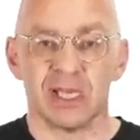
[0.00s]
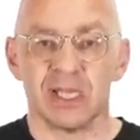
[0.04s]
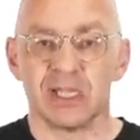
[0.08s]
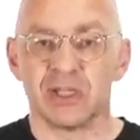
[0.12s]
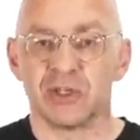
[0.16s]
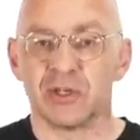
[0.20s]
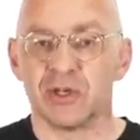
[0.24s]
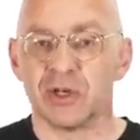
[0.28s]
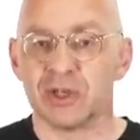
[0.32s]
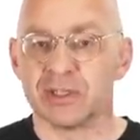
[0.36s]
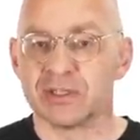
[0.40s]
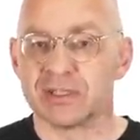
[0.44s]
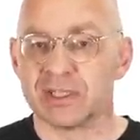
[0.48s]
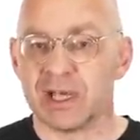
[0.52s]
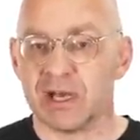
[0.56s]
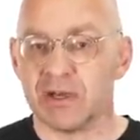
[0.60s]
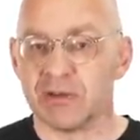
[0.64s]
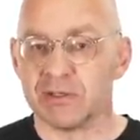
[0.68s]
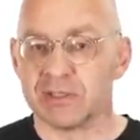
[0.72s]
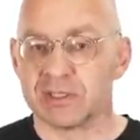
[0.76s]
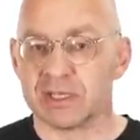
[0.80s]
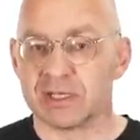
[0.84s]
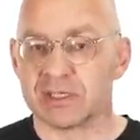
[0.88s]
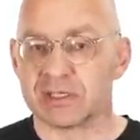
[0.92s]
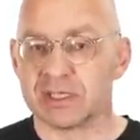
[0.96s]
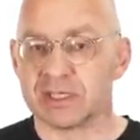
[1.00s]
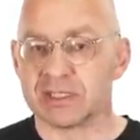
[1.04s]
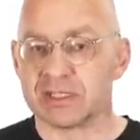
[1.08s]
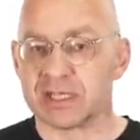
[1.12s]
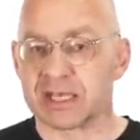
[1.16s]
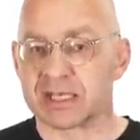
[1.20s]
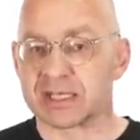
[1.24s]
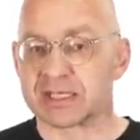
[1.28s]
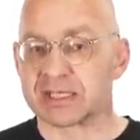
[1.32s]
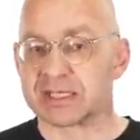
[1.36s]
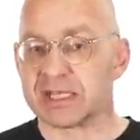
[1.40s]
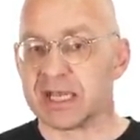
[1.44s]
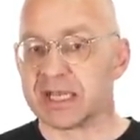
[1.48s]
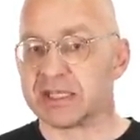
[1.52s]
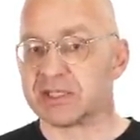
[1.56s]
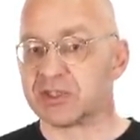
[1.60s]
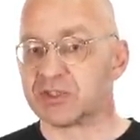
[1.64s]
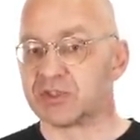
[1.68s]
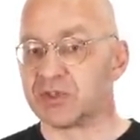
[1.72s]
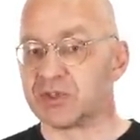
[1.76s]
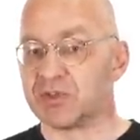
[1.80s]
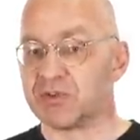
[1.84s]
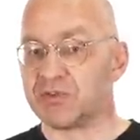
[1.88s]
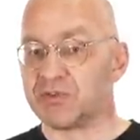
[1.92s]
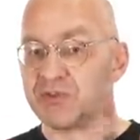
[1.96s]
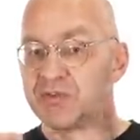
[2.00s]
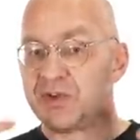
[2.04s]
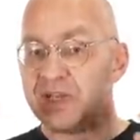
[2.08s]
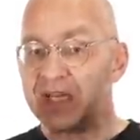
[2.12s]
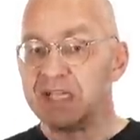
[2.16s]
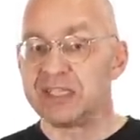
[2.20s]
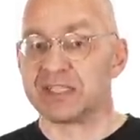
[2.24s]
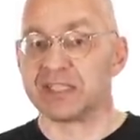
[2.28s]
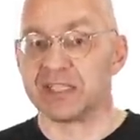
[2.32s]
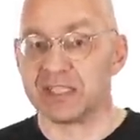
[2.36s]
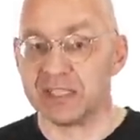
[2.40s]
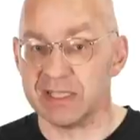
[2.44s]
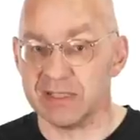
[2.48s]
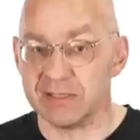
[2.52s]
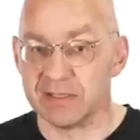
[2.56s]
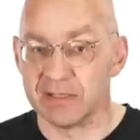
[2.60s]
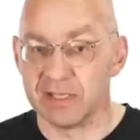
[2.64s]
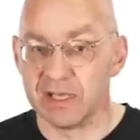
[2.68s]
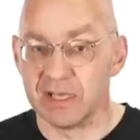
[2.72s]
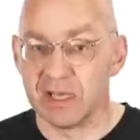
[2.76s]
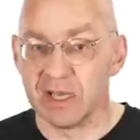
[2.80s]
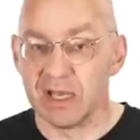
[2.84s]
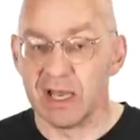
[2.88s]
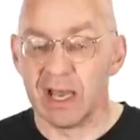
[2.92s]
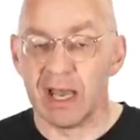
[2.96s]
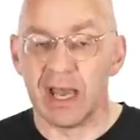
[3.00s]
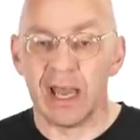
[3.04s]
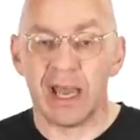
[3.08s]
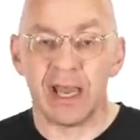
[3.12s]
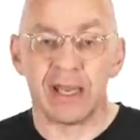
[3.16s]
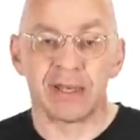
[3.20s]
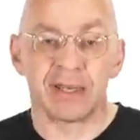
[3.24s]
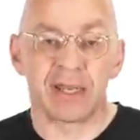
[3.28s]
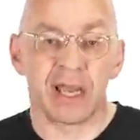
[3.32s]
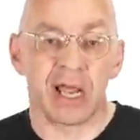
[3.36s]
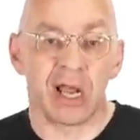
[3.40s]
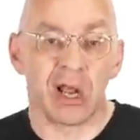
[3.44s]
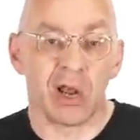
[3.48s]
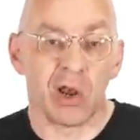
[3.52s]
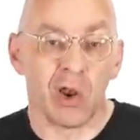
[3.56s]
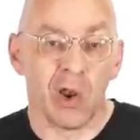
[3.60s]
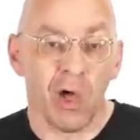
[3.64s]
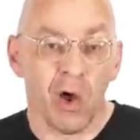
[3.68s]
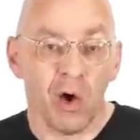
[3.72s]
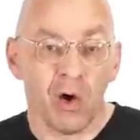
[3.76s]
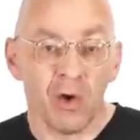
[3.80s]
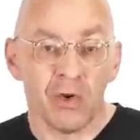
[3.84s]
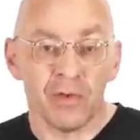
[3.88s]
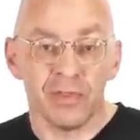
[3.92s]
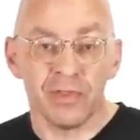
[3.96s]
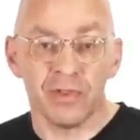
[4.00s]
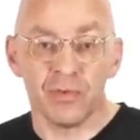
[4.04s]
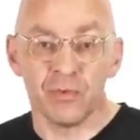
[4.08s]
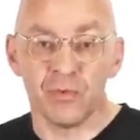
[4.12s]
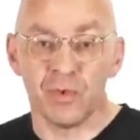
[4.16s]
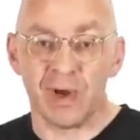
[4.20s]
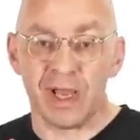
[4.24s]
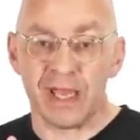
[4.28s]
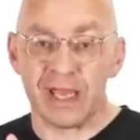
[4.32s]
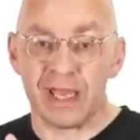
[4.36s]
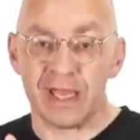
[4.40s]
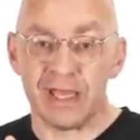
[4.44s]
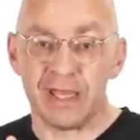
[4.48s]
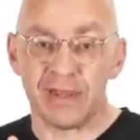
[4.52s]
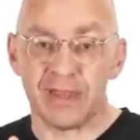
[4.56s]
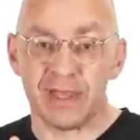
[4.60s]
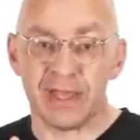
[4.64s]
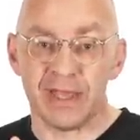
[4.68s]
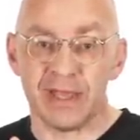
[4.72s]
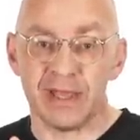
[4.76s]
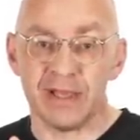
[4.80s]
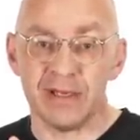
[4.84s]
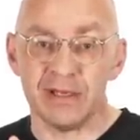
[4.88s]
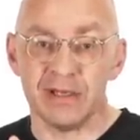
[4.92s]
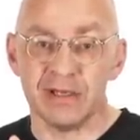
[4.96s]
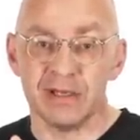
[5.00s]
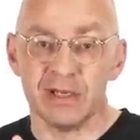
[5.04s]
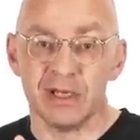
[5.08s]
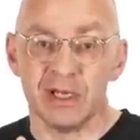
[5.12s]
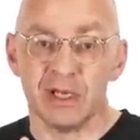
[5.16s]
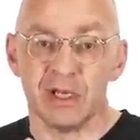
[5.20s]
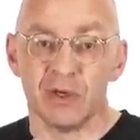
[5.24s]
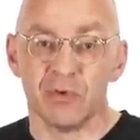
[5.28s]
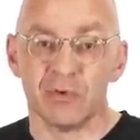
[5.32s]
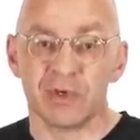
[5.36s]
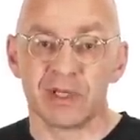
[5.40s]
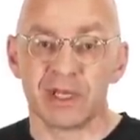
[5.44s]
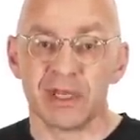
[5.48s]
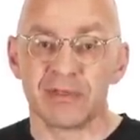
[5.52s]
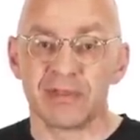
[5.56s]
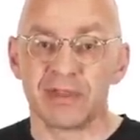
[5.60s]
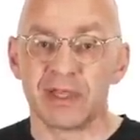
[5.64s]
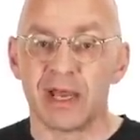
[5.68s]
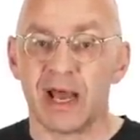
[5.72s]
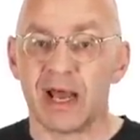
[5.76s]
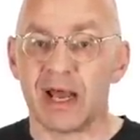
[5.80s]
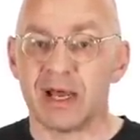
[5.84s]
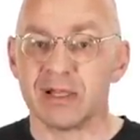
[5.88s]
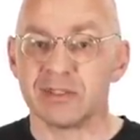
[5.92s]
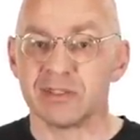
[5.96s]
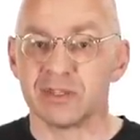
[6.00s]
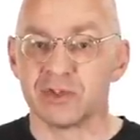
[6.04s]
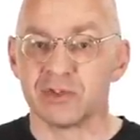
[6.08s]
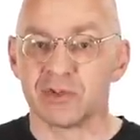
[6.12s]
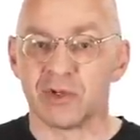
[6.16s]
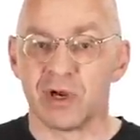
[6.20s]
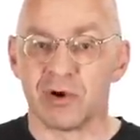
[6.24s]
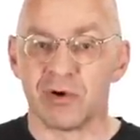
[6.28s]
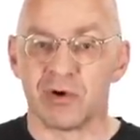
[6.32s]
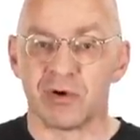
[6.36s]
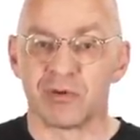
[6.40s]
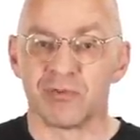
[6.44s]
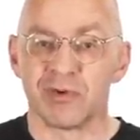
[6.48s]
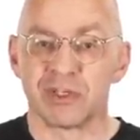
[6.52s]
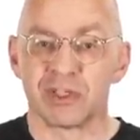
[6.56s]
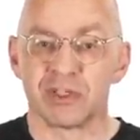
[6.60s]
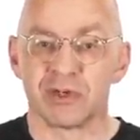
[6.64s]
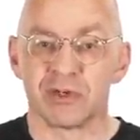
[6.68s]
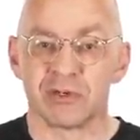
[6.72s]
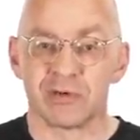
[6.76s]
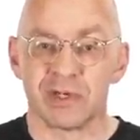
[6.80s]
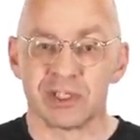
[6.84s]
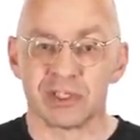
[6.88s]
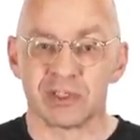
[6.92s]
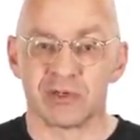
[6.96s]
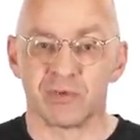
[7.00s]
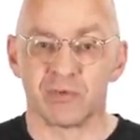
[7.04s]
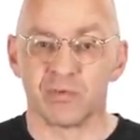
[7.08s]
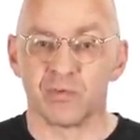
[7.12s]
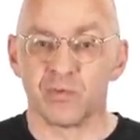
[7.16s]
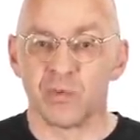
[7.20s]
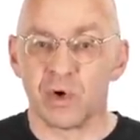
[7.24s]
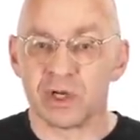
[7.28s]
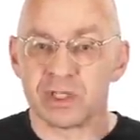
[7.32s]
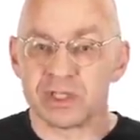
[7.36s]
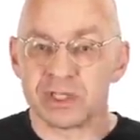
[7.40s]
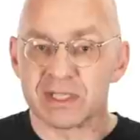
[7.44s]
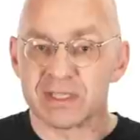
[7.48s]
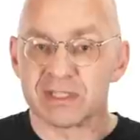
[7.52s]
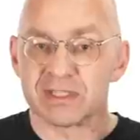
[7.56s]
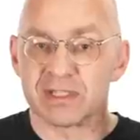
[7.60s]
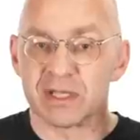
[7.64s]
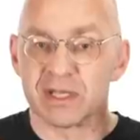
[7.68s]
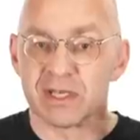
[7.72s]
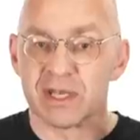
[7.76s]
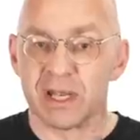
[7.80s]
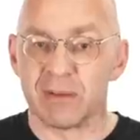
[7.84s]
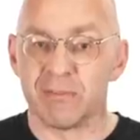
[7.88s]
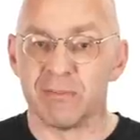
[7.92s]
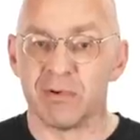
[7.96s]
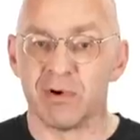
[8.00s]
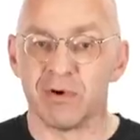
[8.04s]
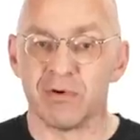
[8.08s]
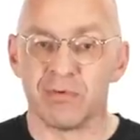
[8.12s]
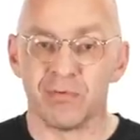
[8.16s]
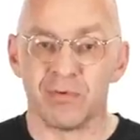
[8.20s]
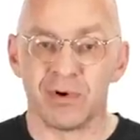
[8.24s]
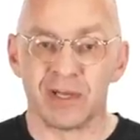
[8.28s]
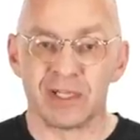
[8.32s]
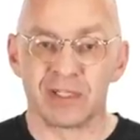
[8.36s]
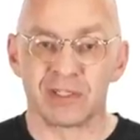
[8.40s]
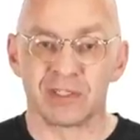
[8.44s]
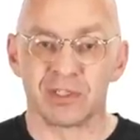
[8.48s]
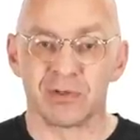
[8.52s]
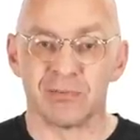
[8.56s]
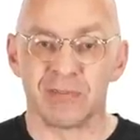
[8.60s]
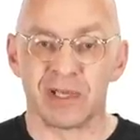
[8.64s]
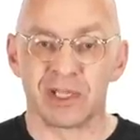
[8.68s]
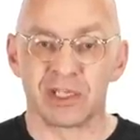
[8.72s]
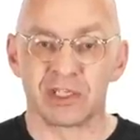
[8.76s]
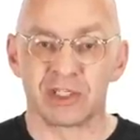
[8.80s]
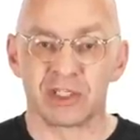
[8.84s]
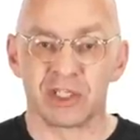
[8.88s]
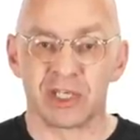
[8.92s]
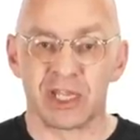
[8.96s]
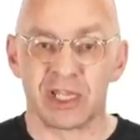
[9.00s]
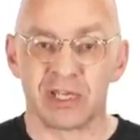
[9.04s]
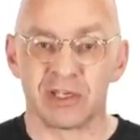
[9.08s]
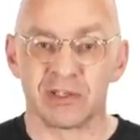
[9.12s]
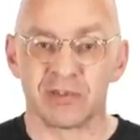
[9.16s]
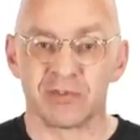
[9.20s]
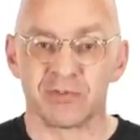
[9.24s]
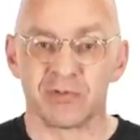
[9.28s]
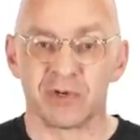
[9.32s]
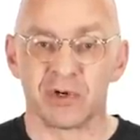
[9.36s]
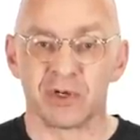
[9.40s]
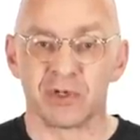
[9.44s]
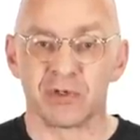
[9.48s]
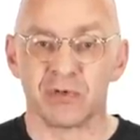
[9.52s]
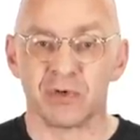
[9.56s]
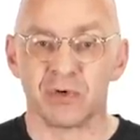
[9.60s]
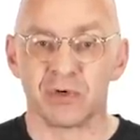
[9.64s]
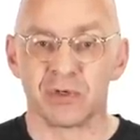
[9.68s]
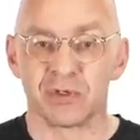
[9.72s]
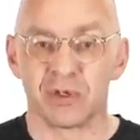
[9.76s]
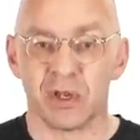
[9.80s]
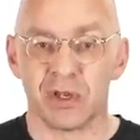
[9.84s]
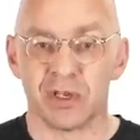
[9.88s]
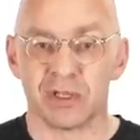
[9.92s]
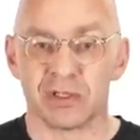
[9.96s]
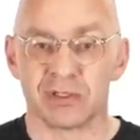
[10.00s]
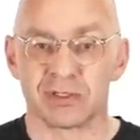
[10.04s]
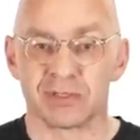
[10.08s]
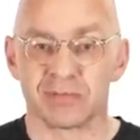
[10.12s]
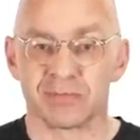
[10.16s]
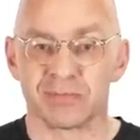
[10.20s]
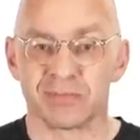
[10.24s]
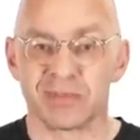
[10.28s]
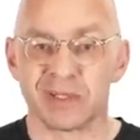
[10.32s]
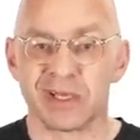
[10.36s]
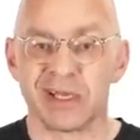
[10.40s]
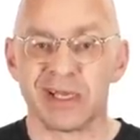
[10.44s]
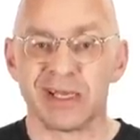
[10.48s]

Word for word: It turns out that this extends to infinity and along the way there we get the answer to our original question. What is the number of ways to make change for googol Dollars?